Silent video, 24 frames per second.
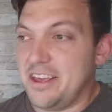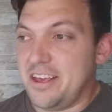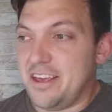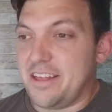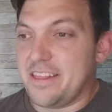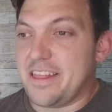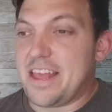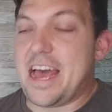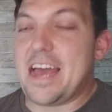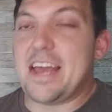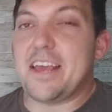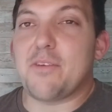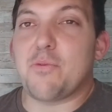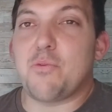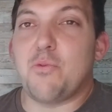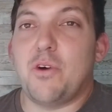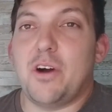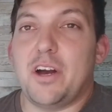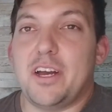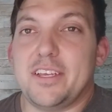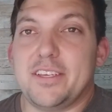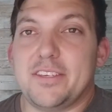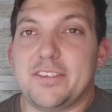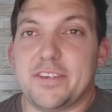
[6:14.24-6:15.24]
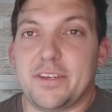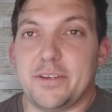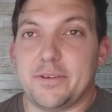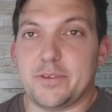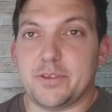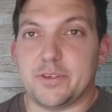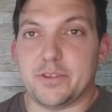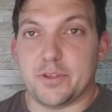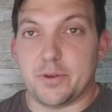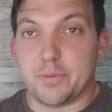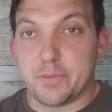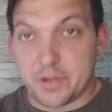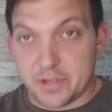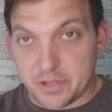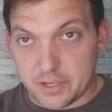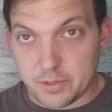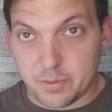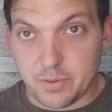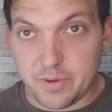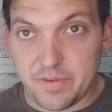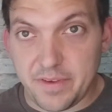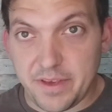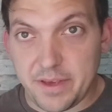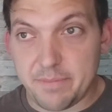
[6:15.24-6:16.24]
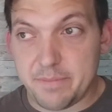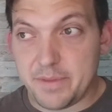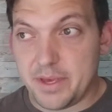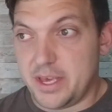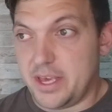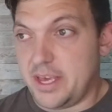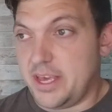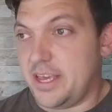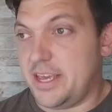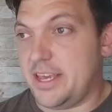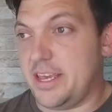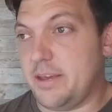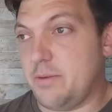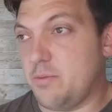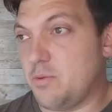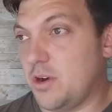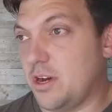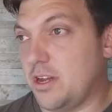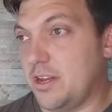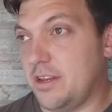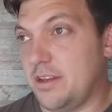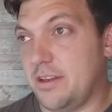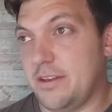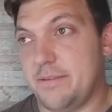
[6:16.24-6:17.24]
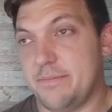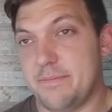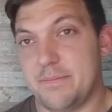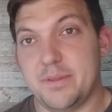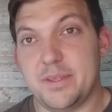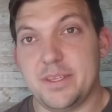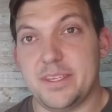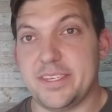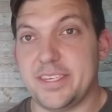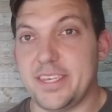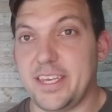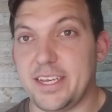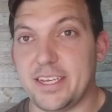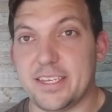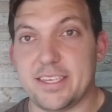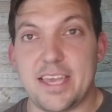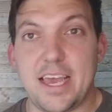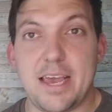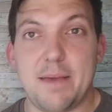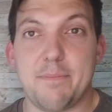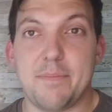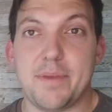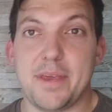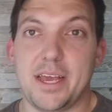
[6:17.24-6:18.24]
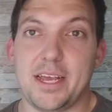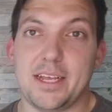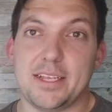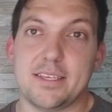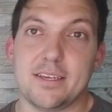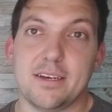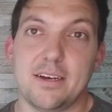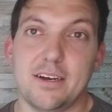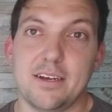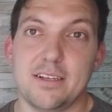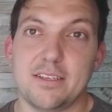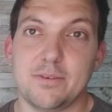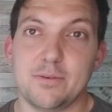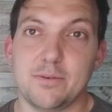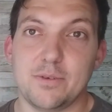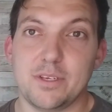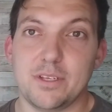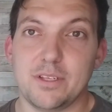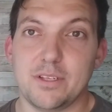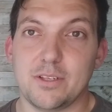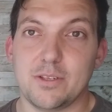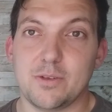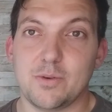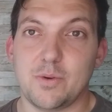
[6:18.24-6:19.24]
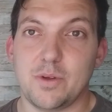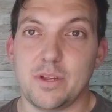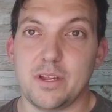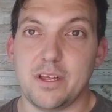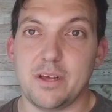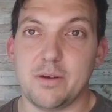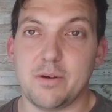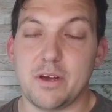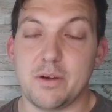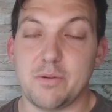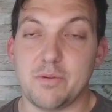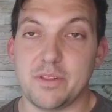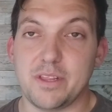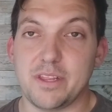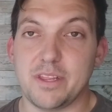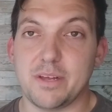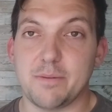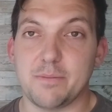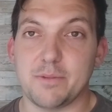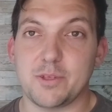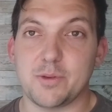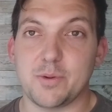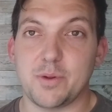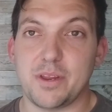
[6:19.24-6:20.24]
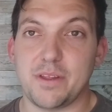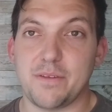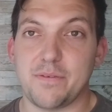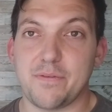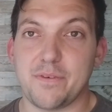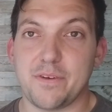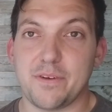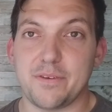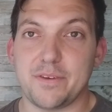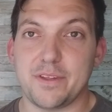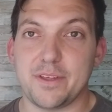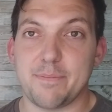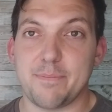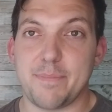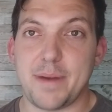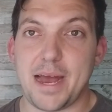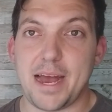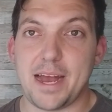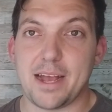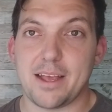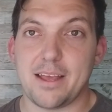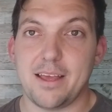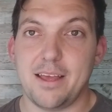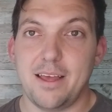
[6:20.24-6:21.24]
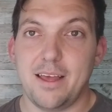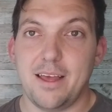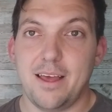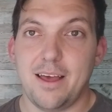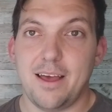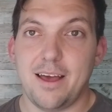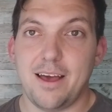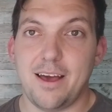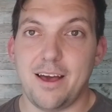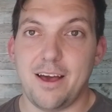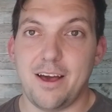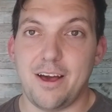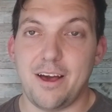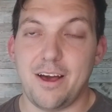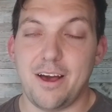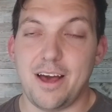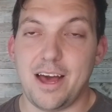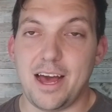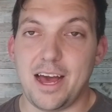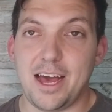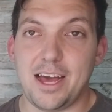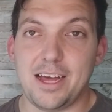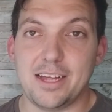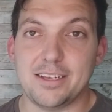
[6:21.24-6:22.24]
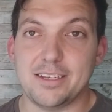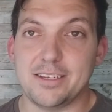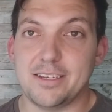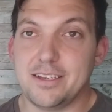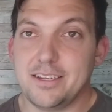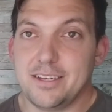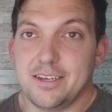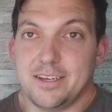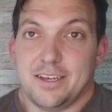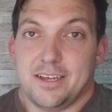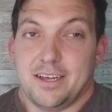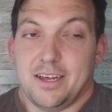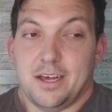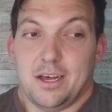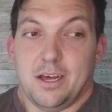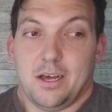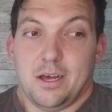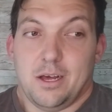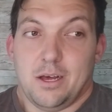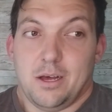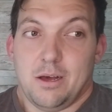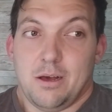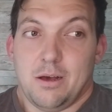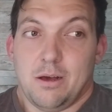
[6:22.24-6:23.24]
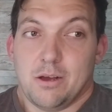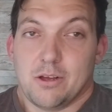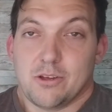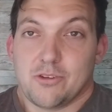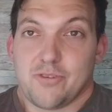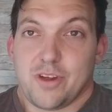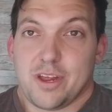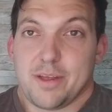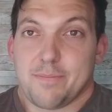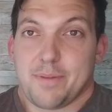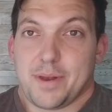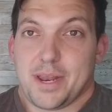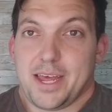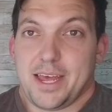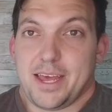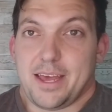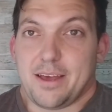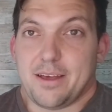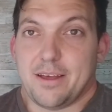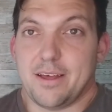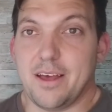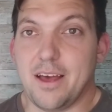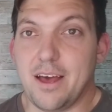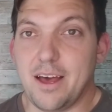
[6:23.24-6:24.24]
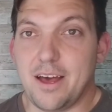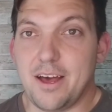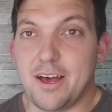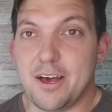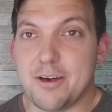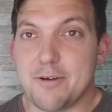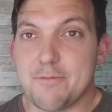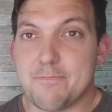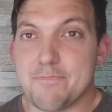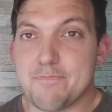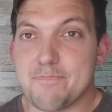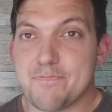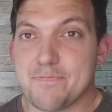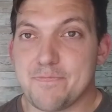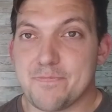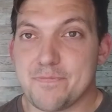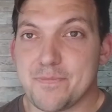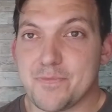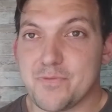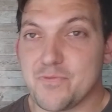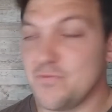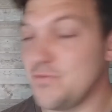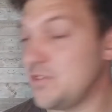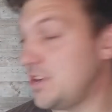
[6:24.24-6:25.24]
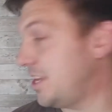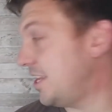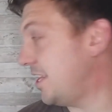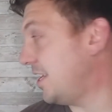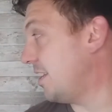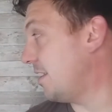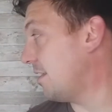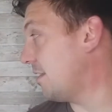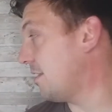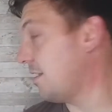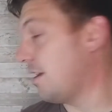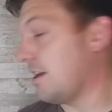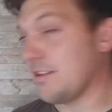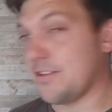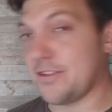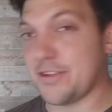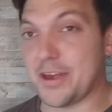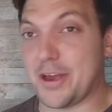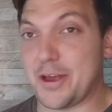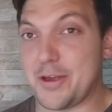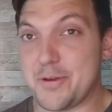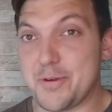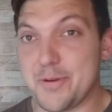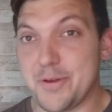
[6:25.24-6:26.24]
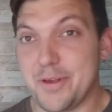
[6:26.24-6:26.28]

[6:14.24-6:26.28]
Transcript: that is why it's so synonymous with him. He won 6 NBA titles with number 23 on his back, and great player, really is. So